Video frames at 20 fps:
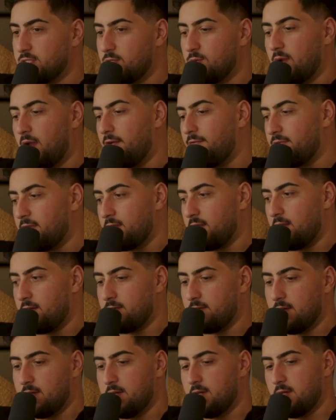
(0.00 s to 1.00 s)
doing everything now.
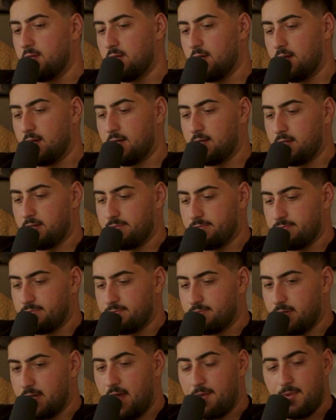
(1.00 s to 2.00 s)

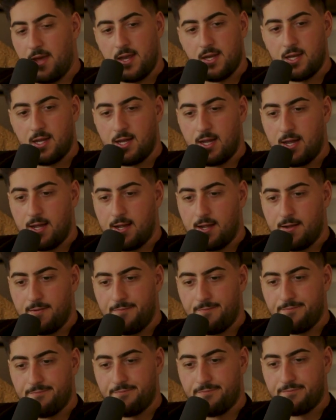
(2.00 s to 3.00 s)
But yeah,
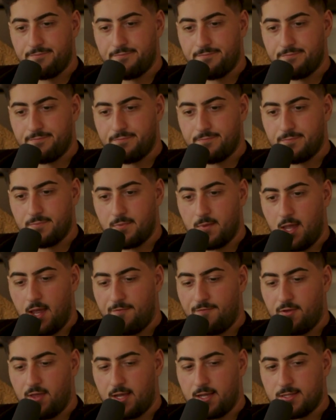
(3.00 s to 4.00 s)
man. I
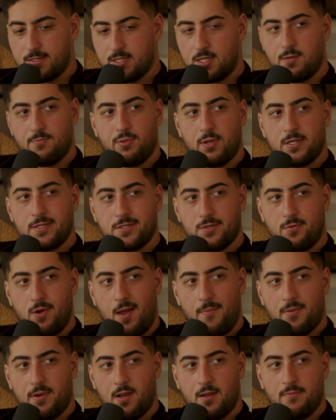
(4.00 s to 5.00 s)
feel like it's a good place to
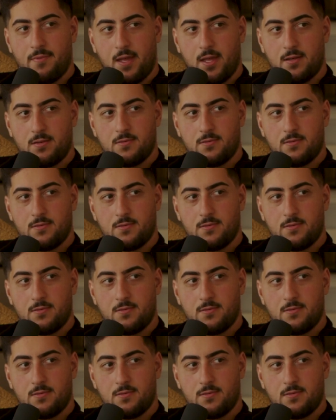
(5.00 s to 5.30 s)
wrap it up, man.